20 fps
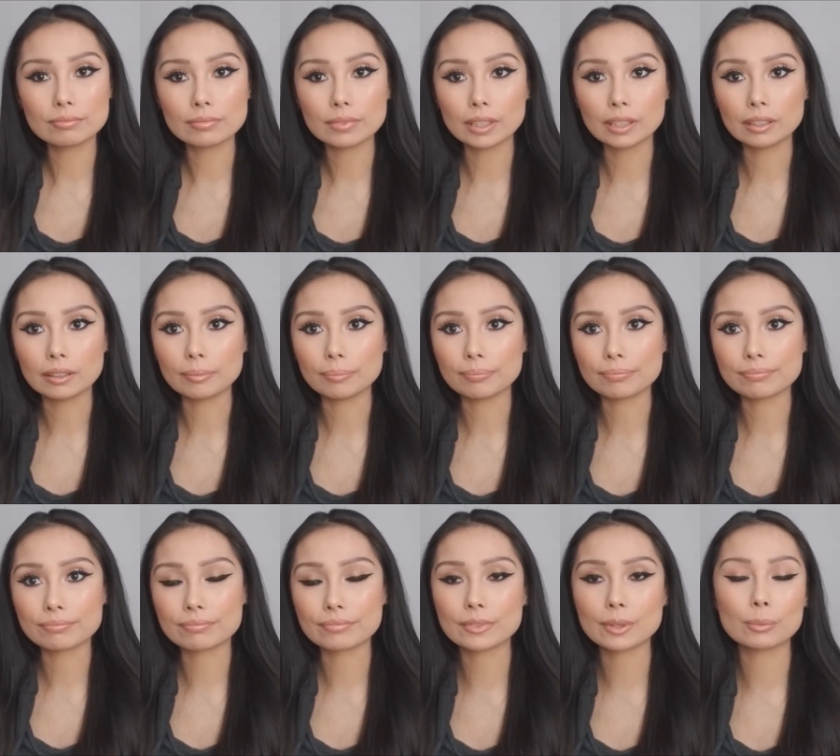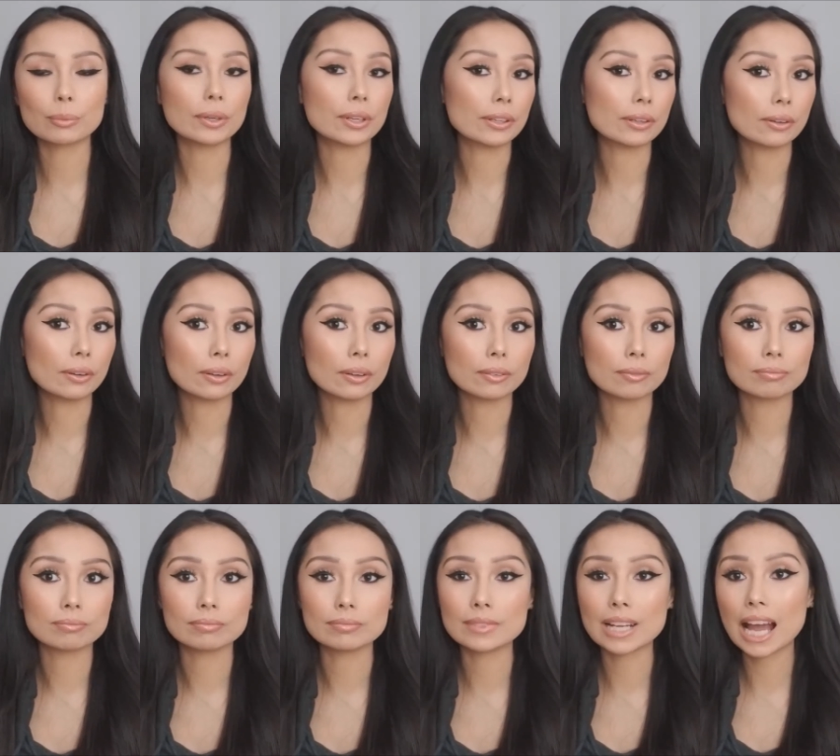what do you call?
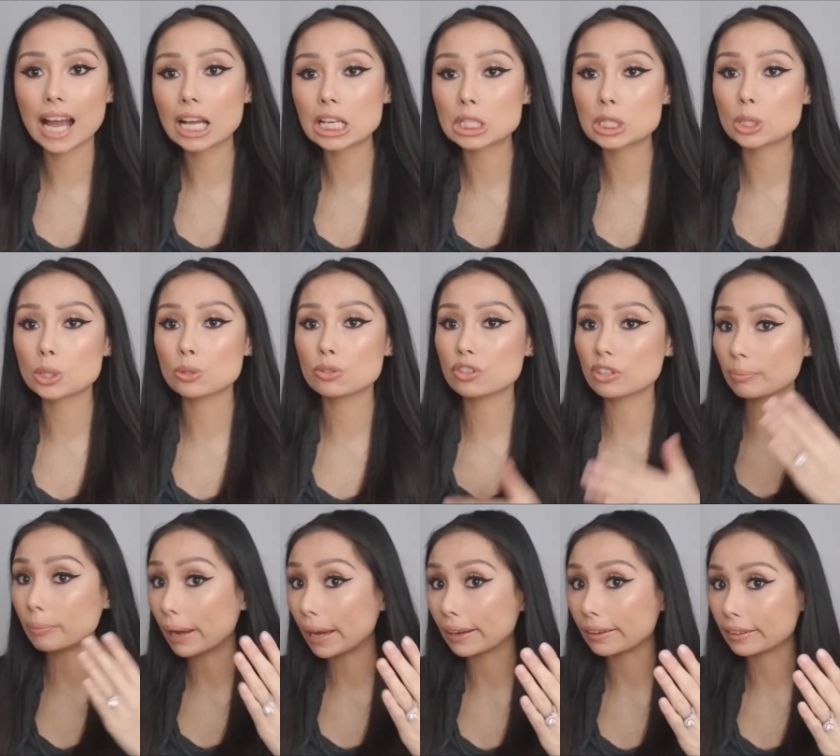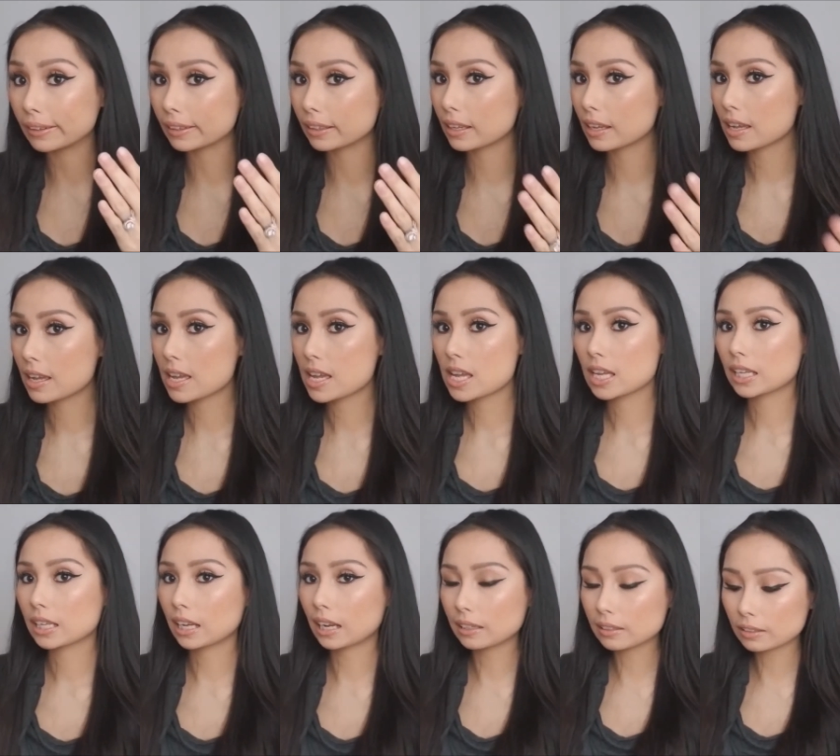Not too dramatic,
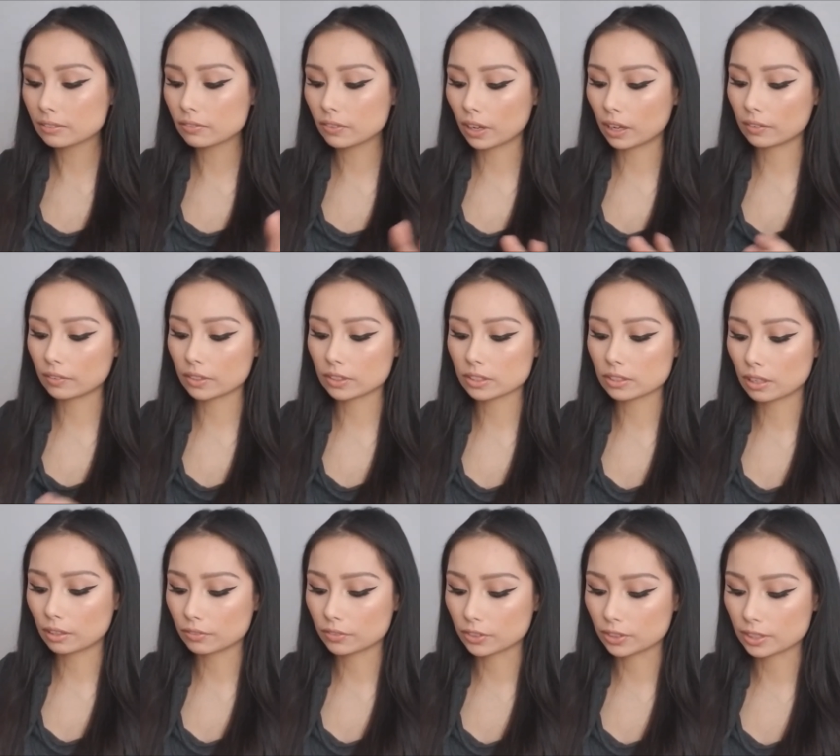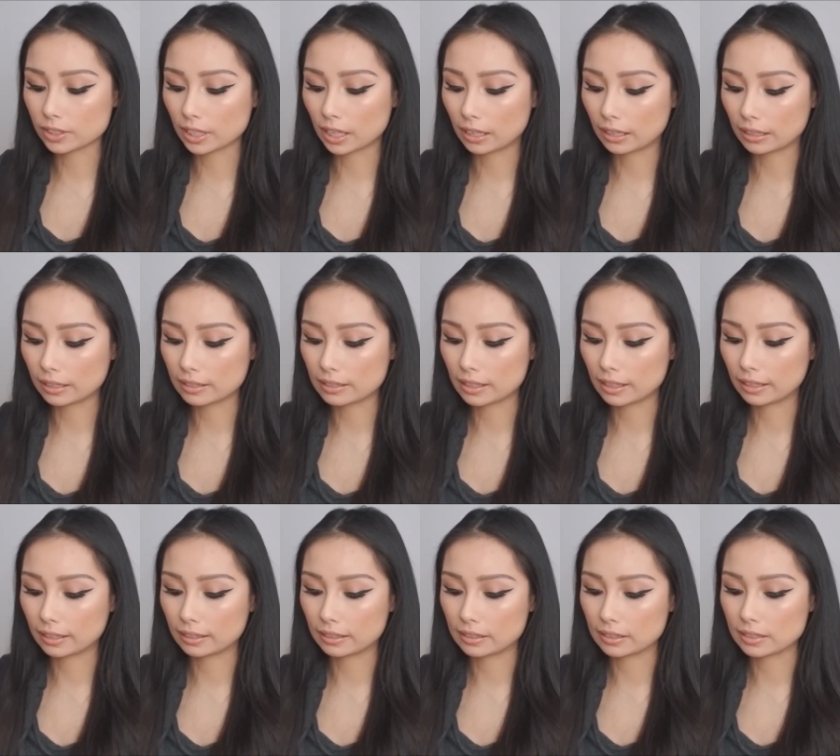kind of on the softer side,
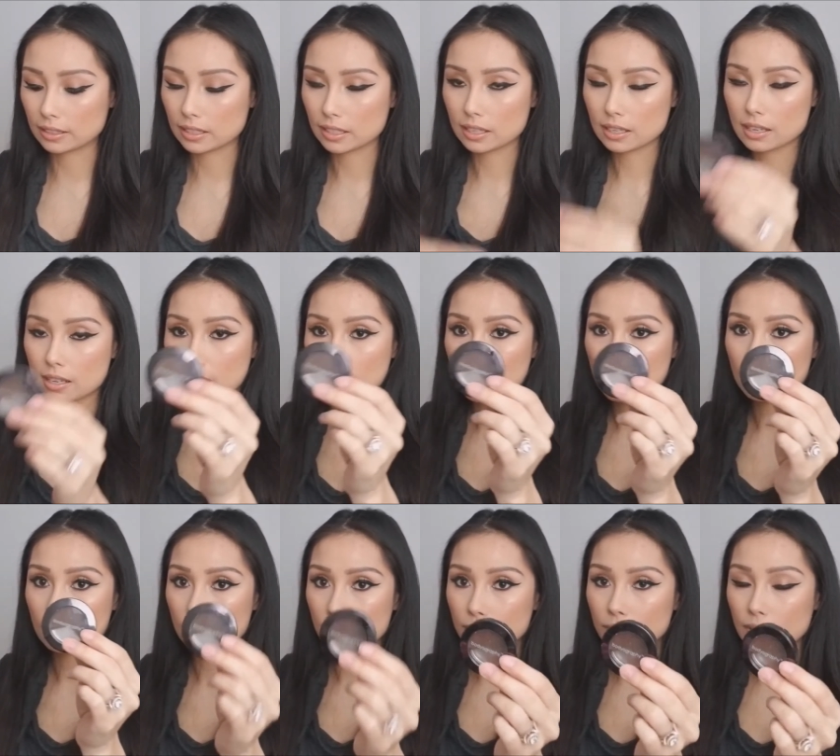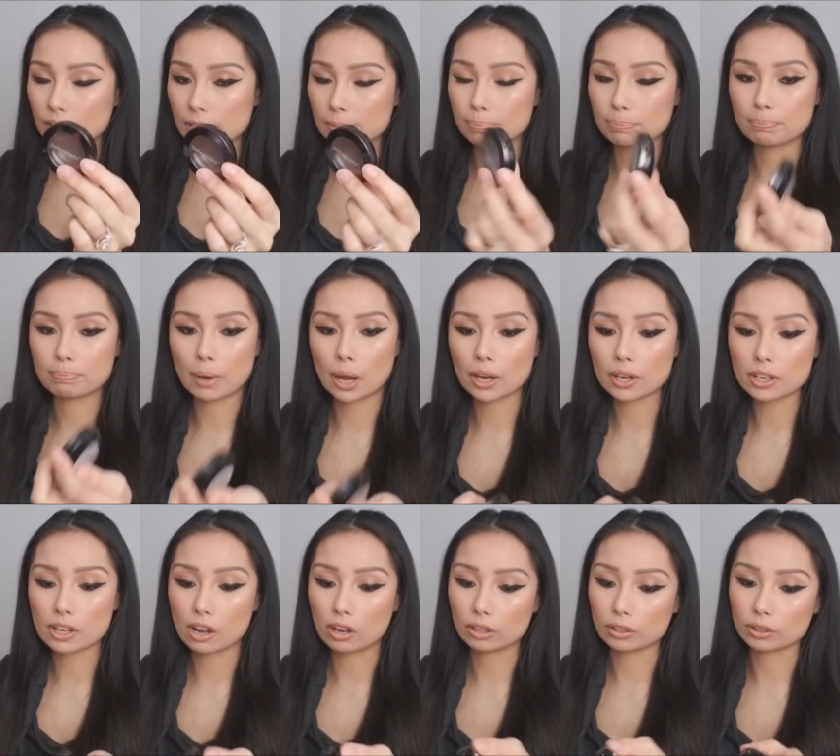and this
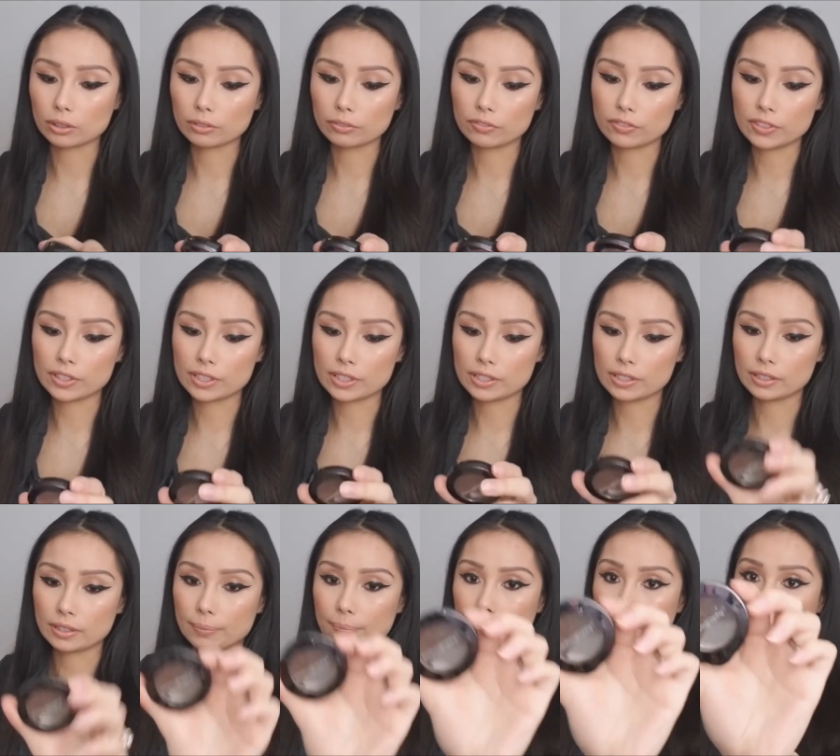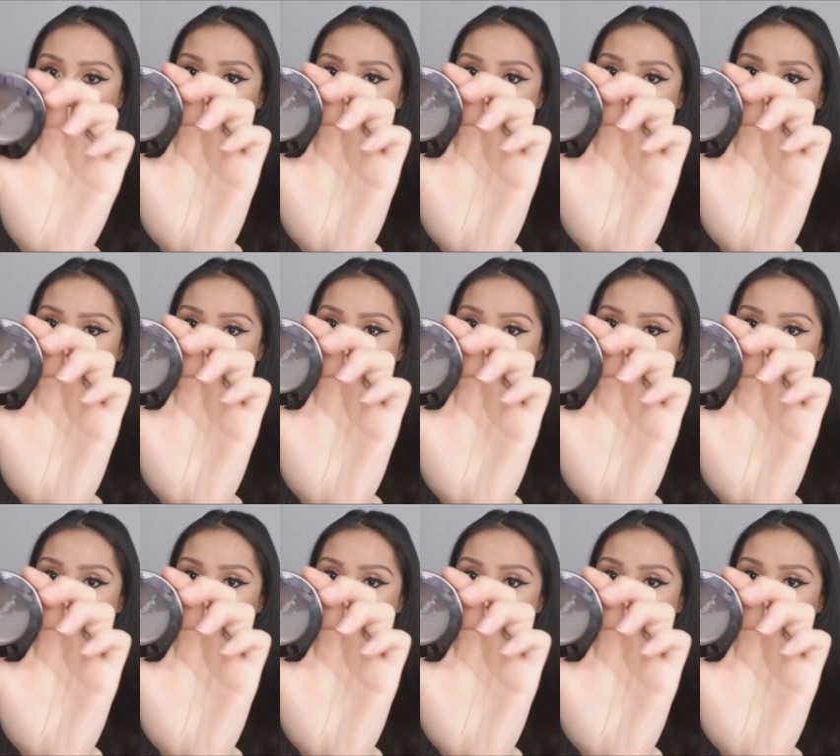Bodyography